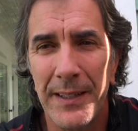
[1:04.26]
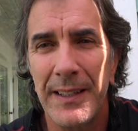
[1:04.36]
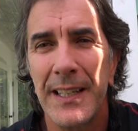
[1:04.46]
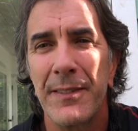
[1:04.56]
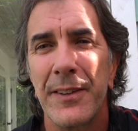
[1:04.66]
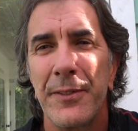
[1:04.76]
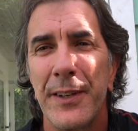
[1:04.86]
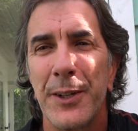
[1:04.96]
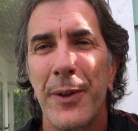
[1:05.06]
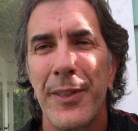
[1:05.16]
button and give this
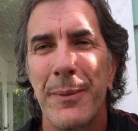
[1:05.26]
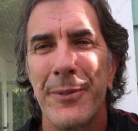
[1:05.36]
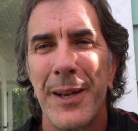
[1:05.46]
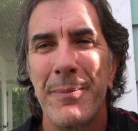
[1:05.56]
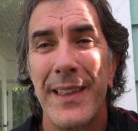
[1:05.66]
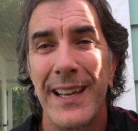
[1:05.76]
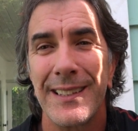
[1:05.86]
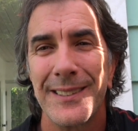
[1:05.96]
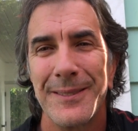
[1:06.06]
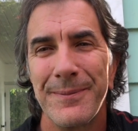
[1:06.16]
video a thumbs up.
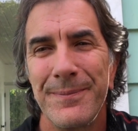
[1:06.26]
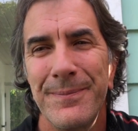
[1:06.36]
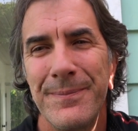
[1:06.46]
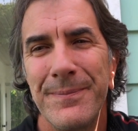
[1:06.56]
Thanks.